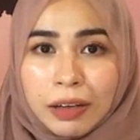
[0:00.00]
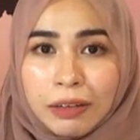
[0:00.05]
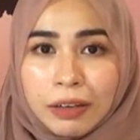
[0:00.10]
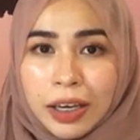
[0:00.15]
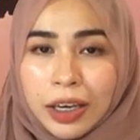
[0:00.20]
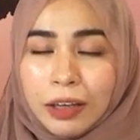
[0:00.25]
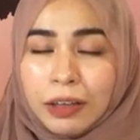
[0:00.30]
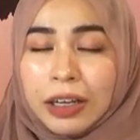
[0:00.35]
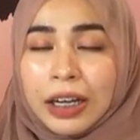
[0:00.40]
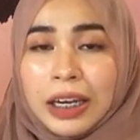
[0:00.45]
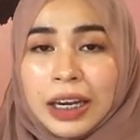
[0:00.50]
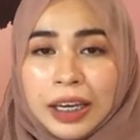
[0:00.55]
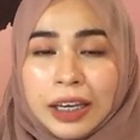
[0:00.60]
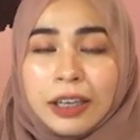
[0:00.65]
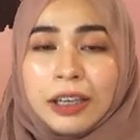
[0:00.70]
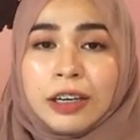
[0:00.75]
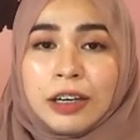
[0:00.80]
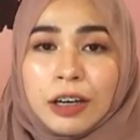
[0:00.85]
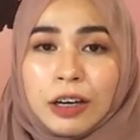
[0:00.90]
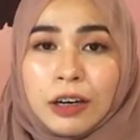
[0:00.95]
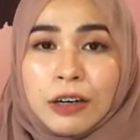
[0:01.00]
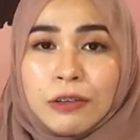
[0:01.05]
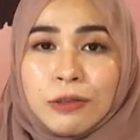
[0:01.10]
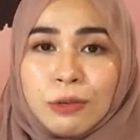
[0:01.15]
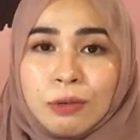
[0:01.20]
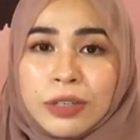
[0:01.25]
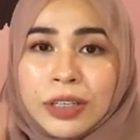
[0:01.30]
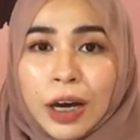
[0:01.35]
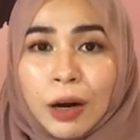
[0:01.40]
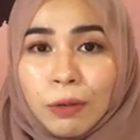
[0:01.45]
Okay, click here
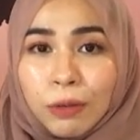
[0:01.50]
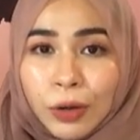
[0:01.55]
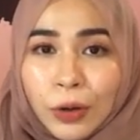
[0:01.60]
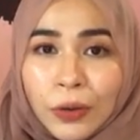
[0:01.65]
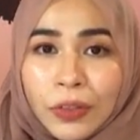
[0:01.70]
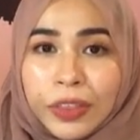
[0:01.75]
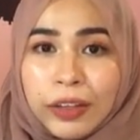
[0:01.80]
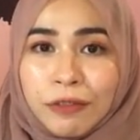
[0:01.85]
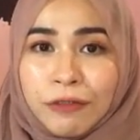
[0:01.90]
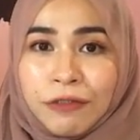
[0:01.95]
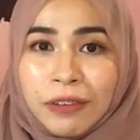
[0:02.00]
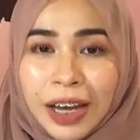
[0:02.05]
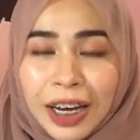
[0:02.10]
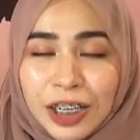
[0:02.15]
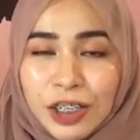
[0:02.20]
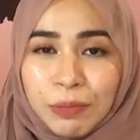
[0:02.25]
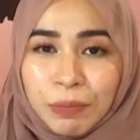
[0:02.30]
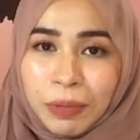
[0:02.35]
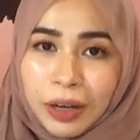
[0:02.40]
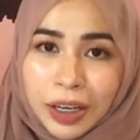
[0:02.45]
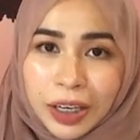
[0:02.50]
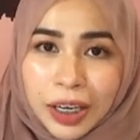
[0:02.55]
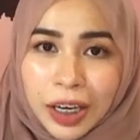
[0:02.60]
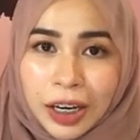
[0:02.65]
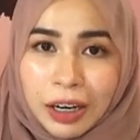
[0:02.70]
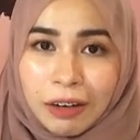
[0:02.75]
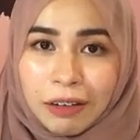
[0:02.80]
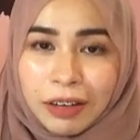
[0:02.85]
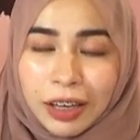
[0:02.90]
to download the flash plugin.